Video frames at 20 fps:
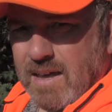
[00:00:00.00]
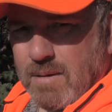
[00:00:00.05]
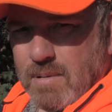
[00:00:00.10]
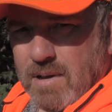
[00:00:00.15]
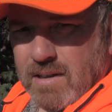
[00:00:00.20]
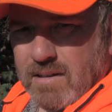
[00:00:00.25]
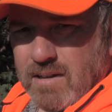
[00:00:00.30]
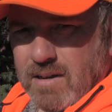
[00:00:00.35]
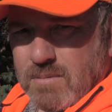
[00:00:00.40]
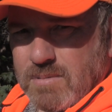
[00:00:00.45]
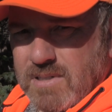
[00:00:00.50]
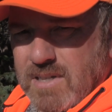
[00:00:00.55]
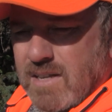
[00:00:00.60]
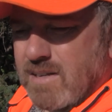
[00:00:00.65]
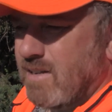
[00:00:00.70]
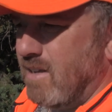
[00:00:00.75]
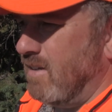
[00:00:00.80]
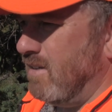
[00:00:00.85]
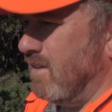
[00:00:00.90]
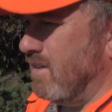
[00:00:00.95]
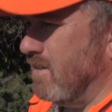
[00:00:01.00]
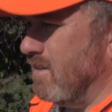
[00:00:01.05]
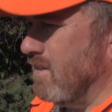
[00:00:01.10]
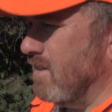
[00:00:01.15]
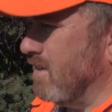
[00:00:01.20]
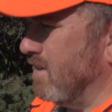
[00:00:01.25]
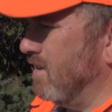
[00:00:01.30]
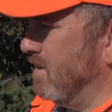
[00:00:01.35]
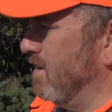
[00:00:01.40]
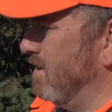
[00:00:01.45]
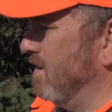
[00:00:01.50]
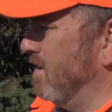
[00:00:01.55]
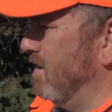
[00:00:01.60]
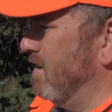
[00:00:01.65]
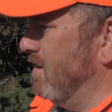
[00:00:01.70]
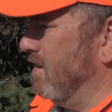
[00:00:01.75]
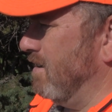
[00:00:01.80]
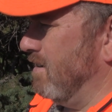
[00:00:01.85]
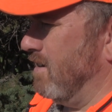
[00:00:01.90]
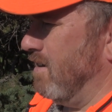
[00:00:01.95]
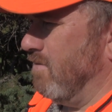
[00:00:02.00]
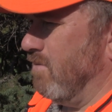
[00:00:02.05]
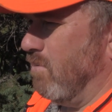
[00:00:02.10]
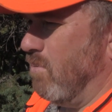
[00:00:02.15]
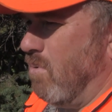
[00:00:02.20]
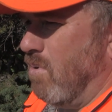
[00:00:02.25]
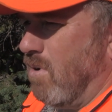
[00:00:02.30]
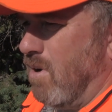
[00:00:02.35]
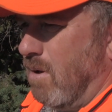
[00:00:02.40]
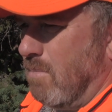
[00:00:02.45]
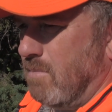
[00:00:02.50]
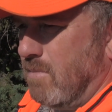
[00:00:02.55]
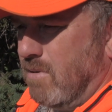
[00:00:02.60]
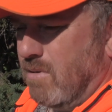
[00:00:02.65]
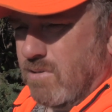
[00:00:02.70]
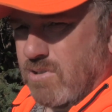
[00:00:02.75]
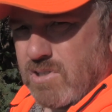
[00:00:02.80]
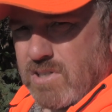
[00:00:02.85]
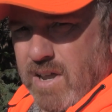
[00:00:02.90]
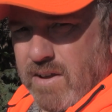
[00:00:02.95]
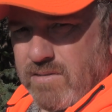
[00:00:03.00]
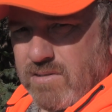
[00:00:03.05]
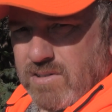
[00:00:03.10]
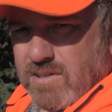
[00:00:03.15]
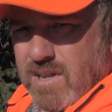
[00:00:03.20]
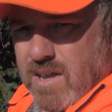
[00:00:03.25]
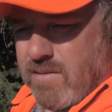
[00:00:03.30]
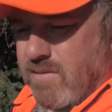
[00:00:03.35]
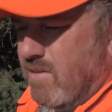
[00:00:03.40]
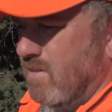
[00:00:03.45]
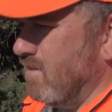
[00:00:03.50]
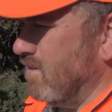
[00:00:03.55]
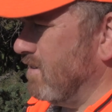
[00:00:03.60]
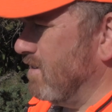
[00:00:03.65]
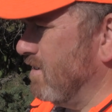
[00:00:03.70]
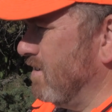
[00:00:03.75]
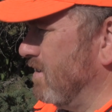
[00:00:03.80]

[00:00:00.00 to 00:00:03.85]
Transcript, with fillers: had my alarm set and I didn't. Never woke up until just after seven.